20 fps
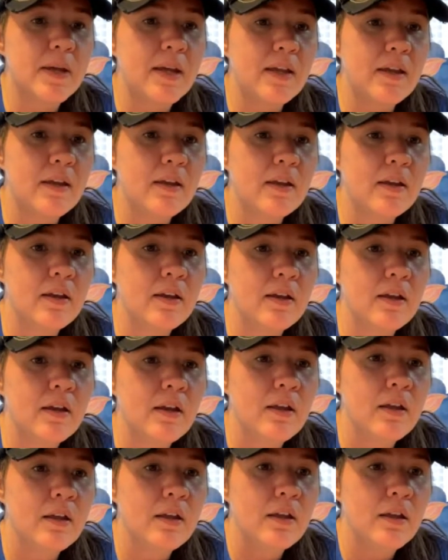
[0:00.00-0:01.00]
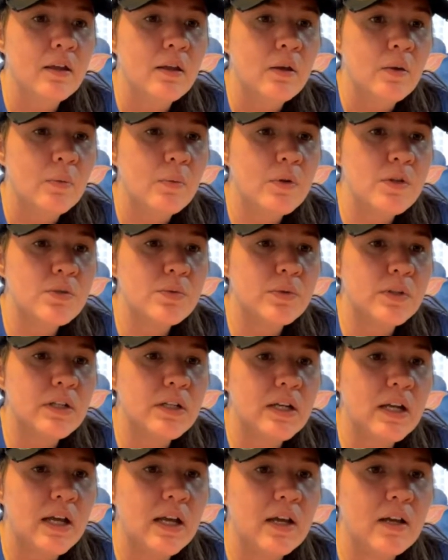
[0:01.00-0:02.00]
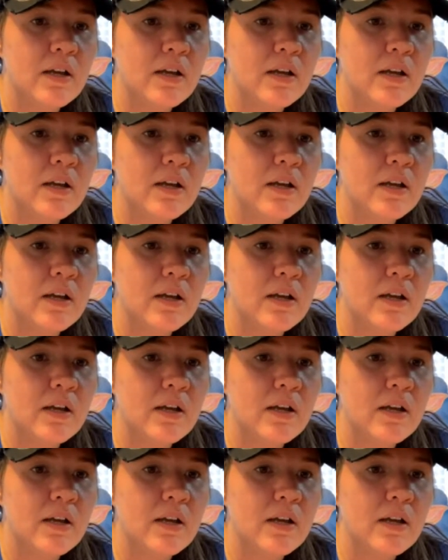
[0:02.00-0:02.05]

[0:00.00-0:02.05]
way. Which one? Is